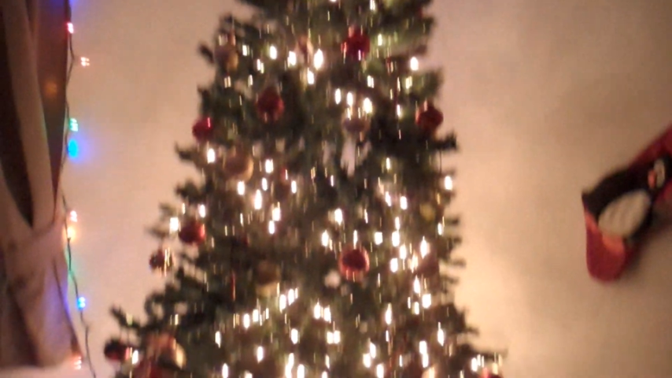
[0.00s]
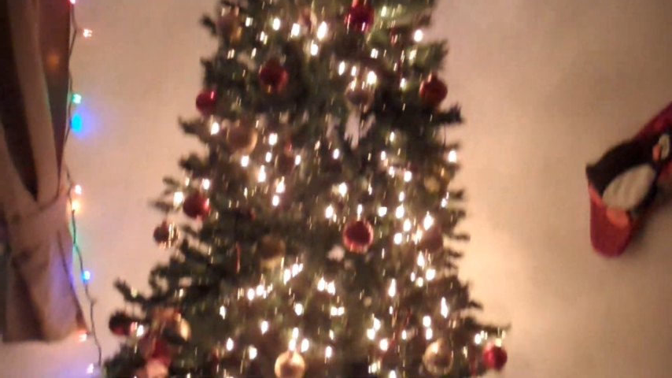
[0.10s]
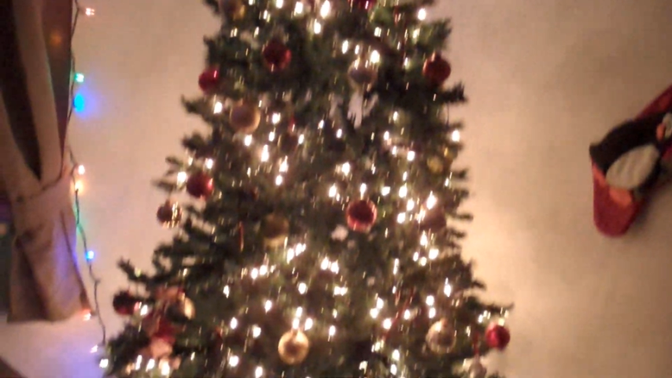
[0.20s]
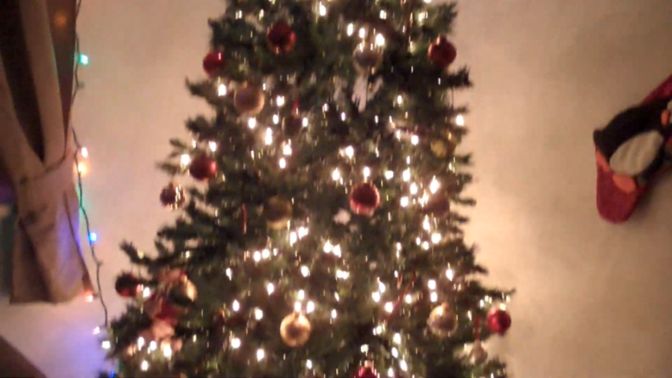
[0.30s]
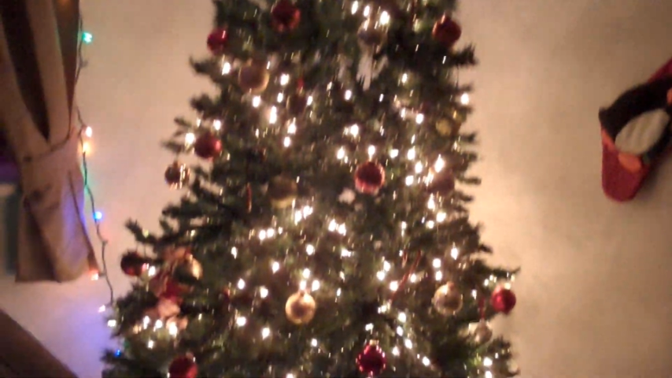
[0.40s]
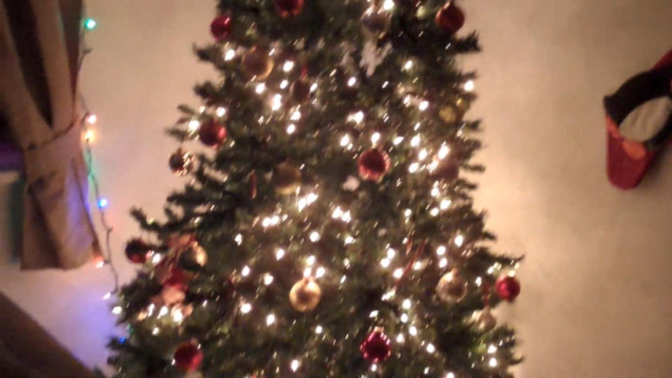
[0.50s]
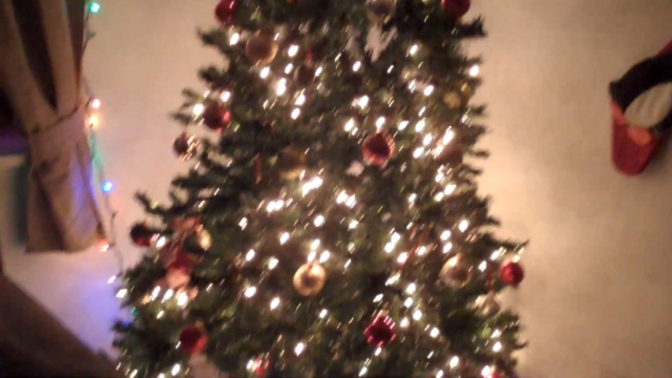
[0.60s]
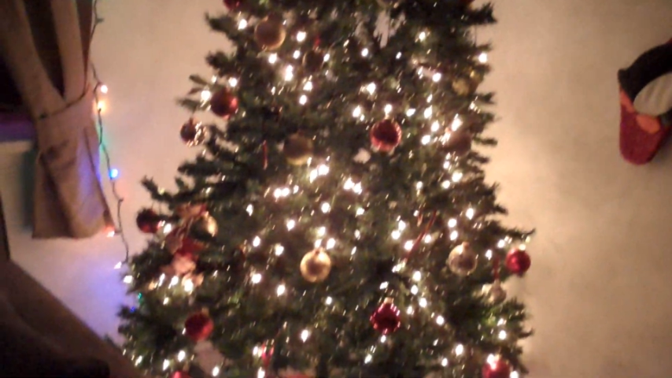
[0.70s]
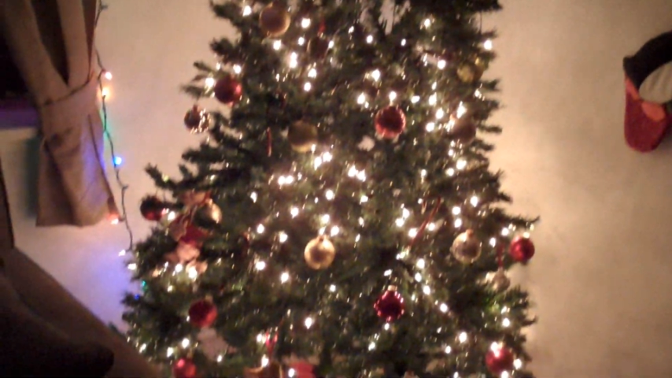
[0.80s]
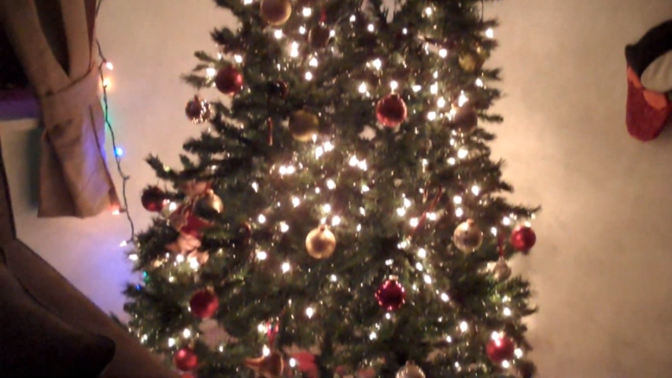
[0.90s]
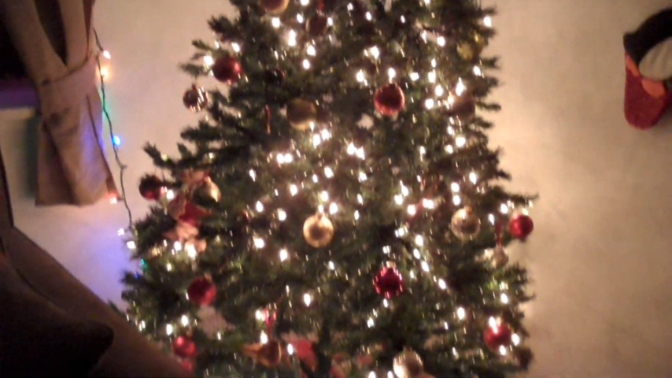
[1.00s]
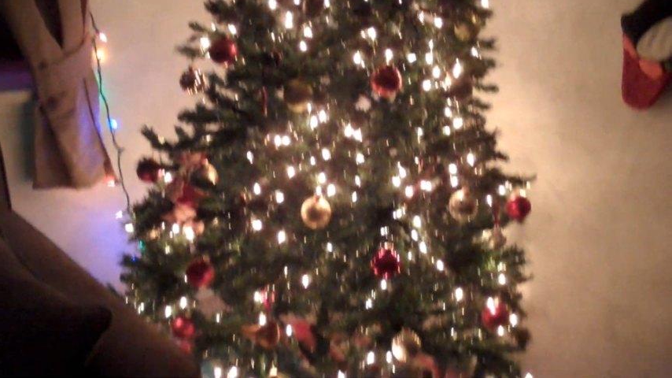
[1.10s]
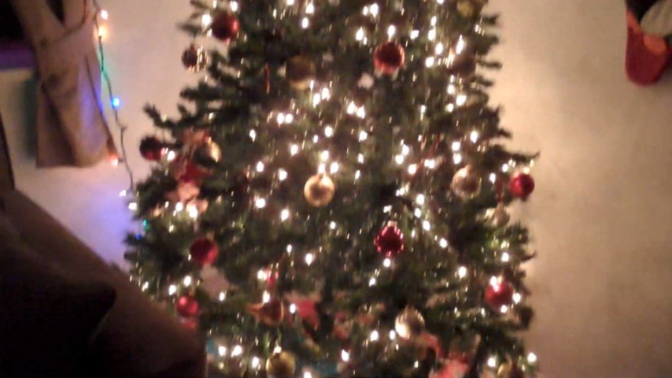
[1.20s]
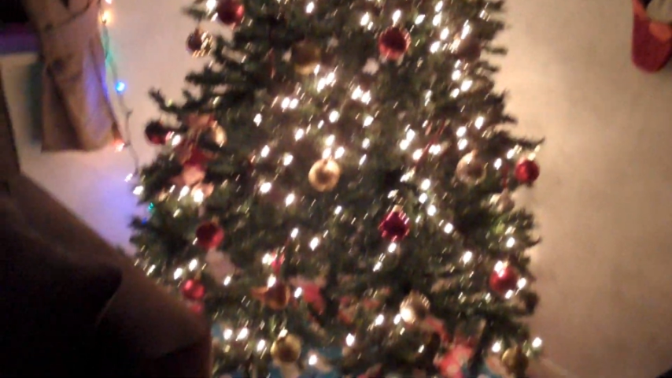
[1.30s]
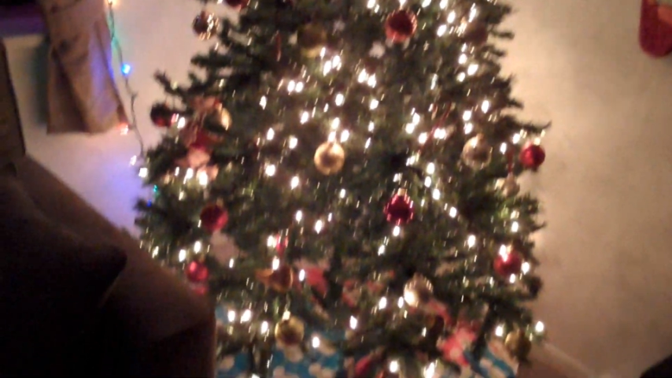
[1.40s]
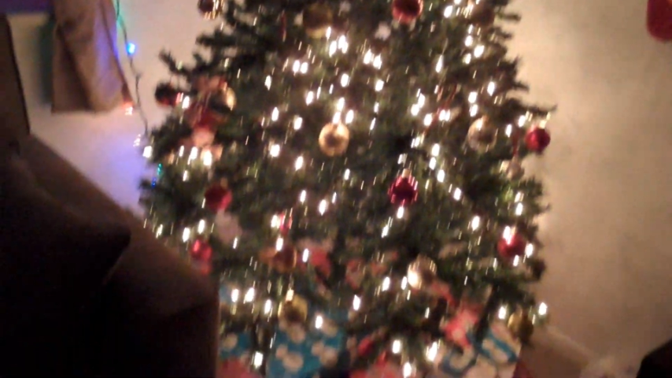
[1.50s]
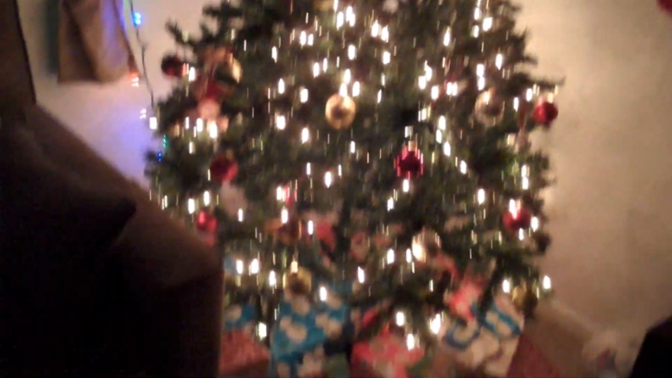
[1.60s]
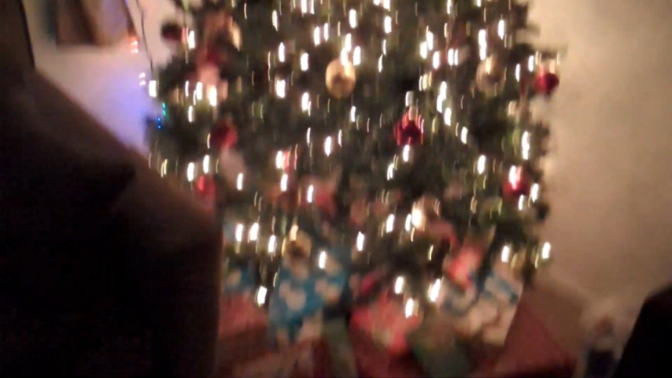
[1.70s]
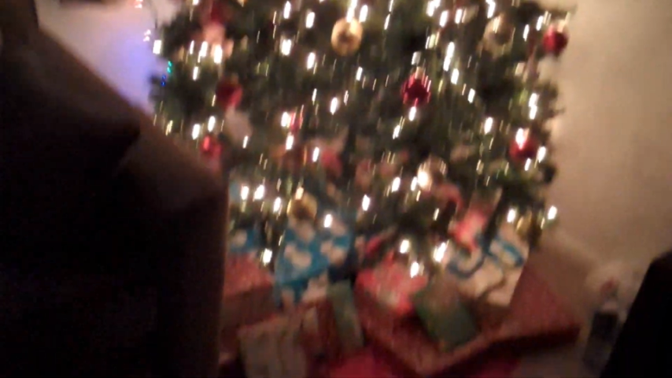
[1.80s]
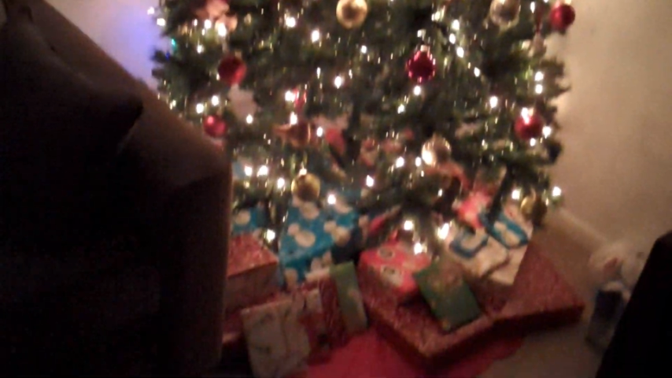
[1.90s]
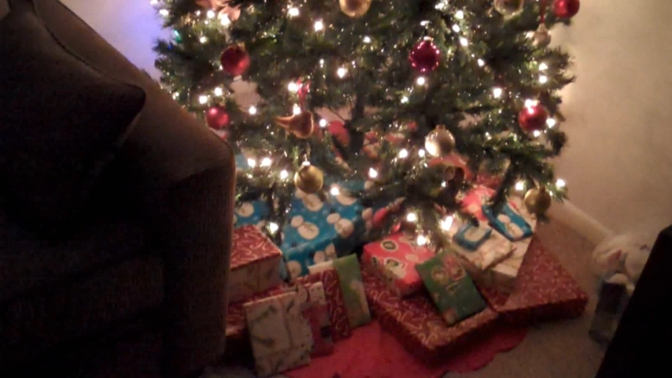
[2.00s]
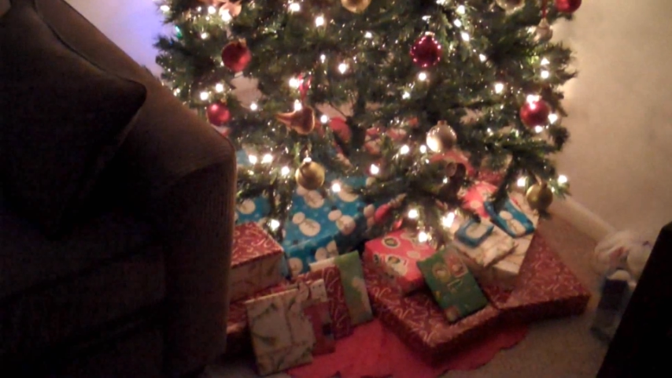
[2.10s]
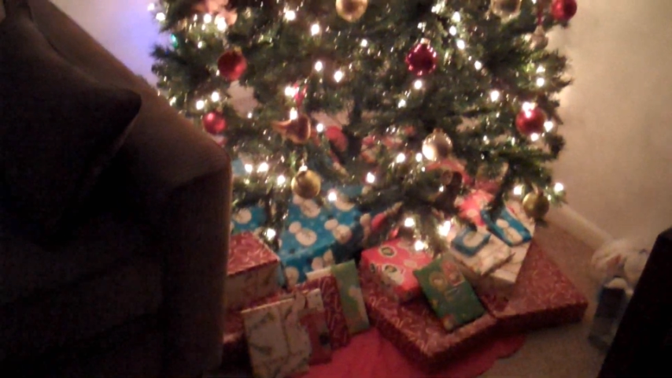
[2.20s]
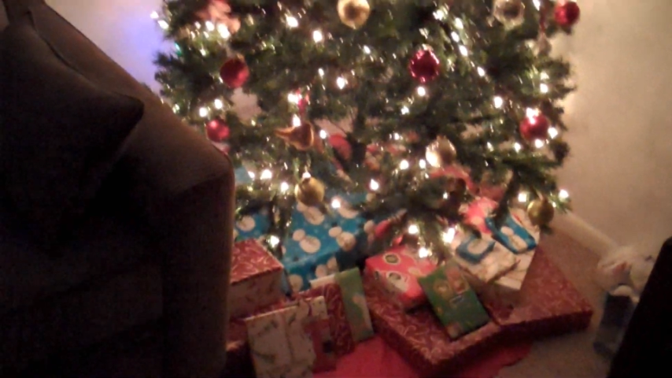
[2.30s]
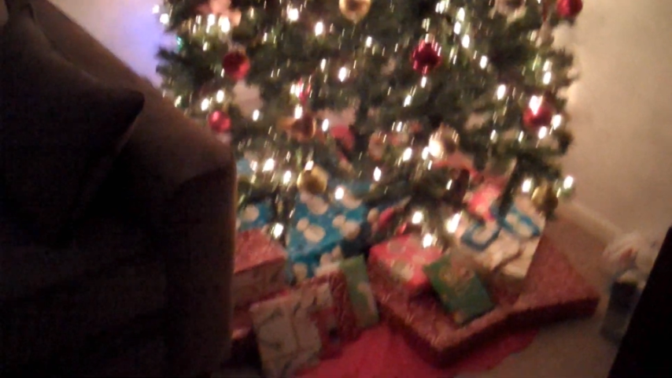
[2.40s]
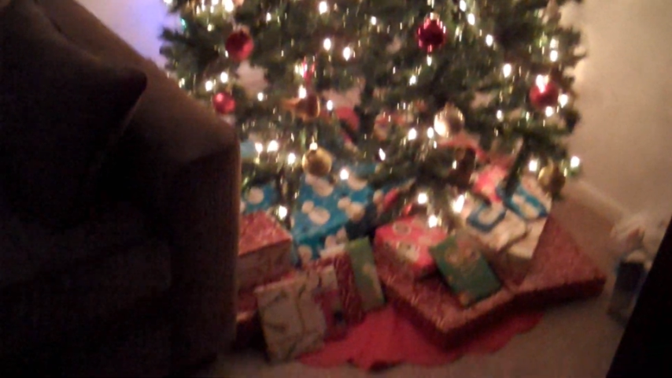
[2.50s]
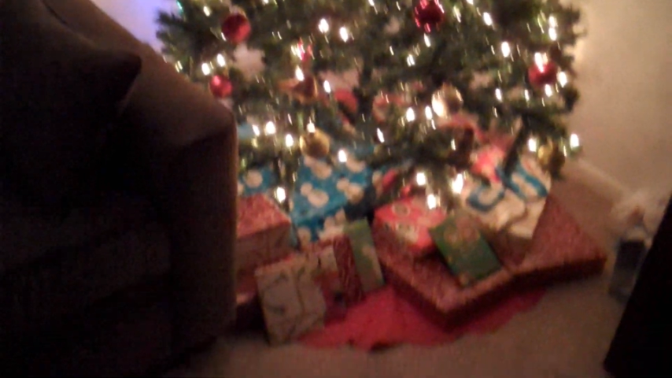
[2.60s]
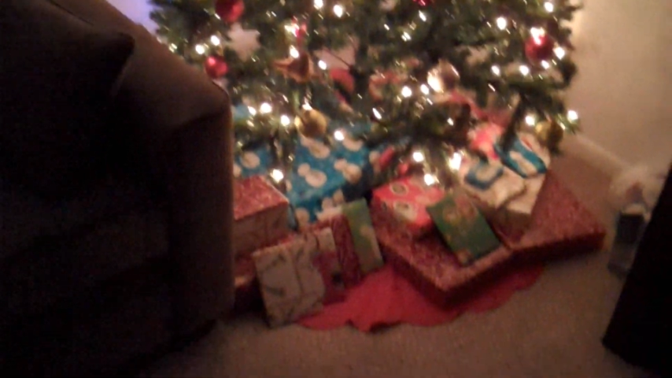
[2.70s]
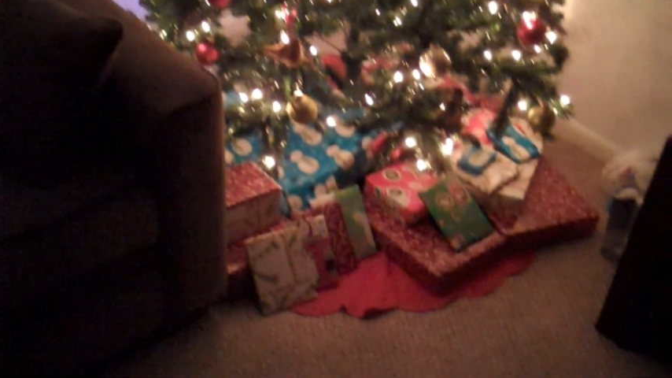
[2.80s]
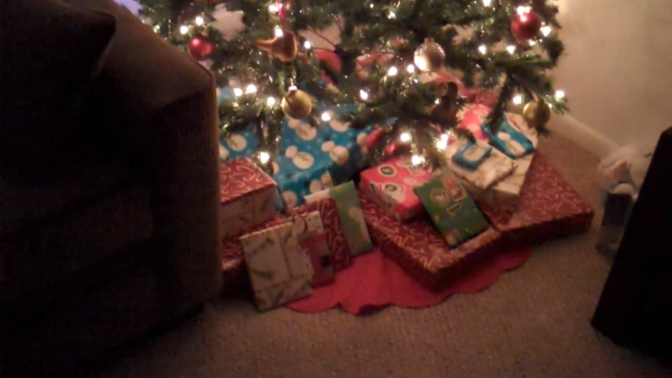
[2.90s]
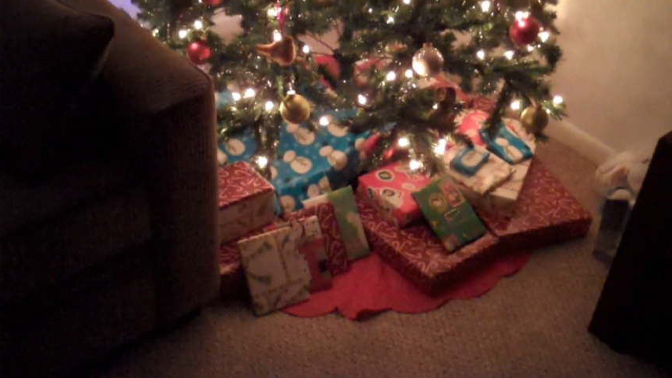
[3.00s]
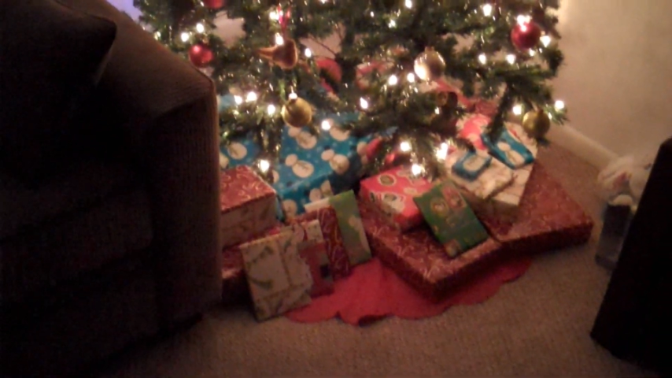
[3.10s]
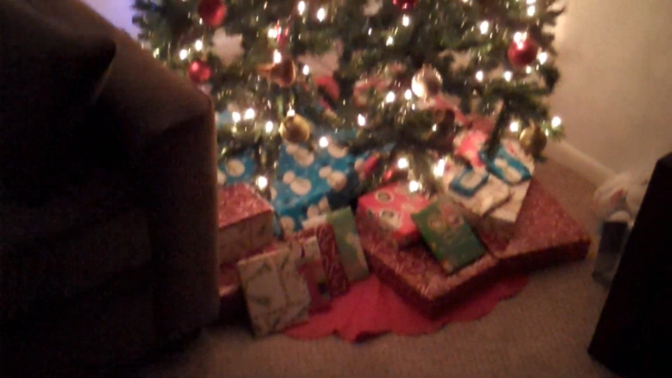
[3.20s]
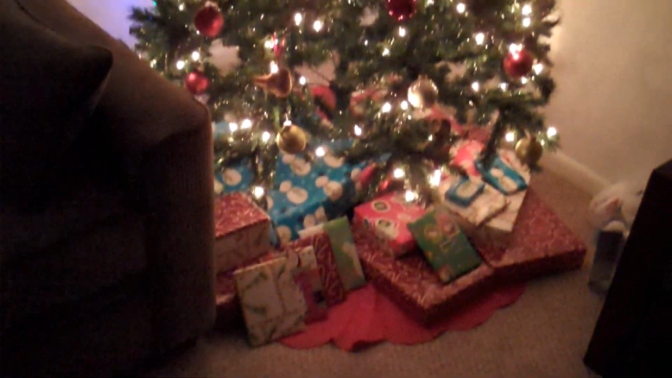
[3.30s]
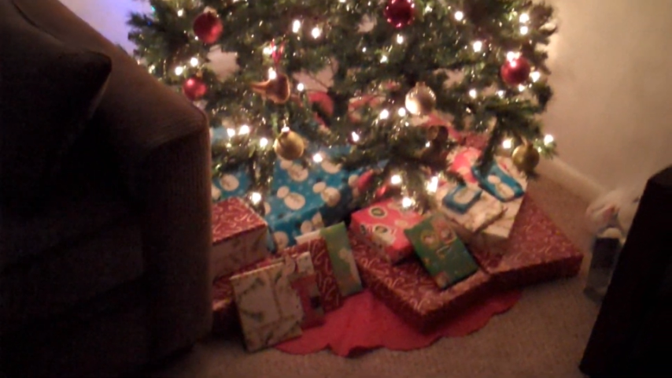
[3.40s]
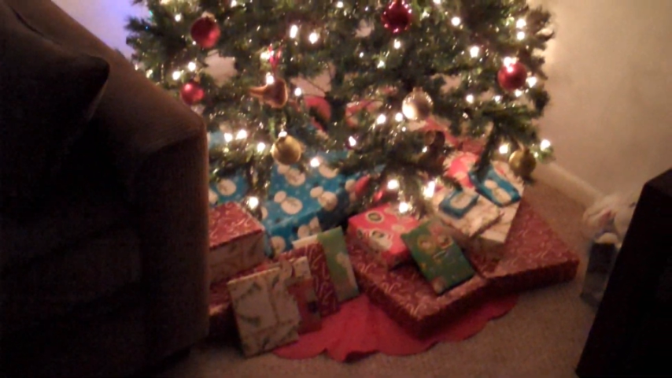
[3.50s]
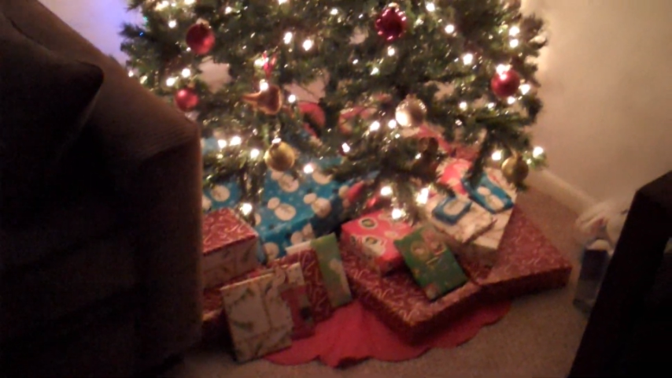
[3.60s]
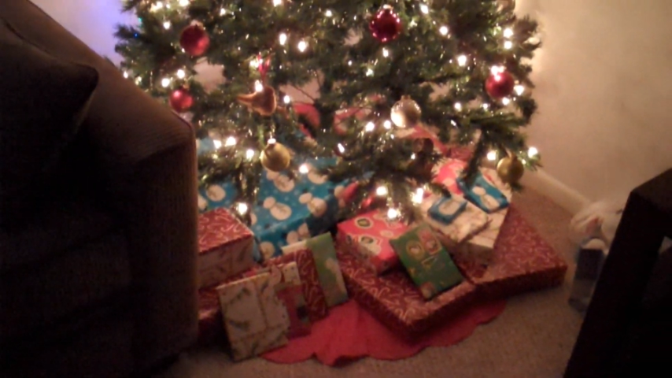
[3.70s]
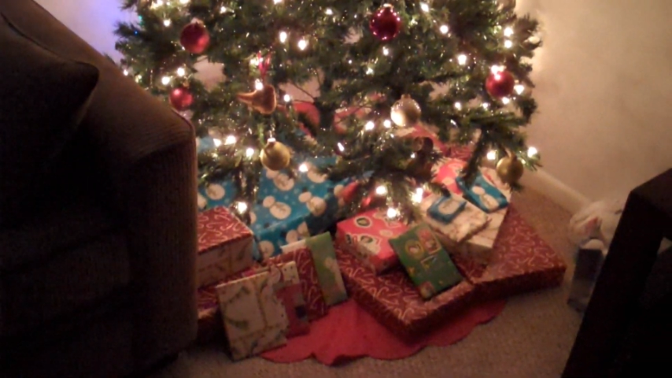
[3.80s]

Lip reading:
Nobody's mouth can be seen.